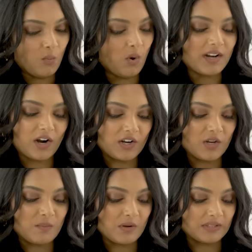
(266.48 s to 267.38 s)
What are
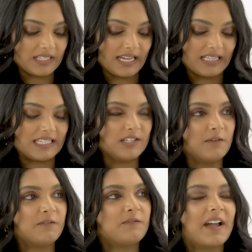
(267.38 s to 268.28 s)
you most likely
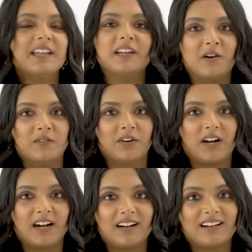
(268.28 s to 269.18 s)
to fight
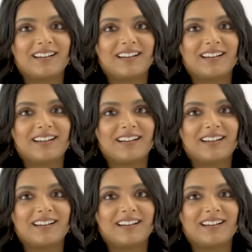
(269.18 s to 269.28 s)
over?